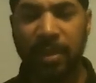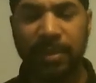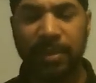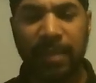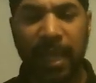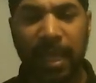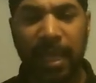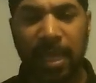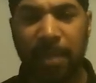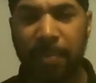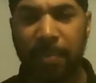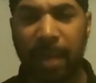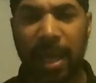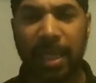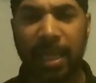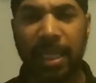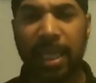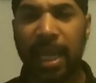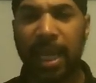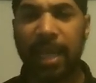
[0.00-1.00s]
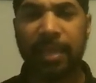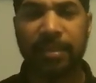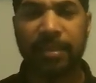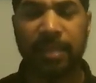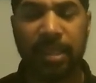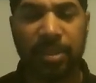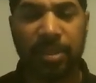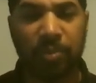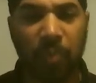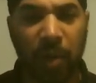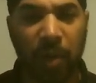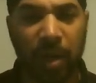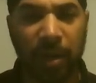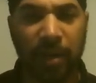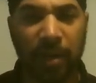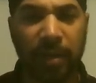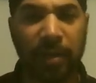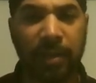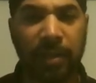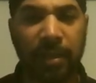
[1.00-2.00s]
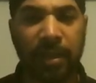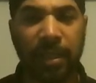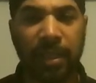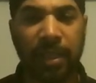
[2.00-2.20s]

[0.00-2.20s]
taken by the cares of this world.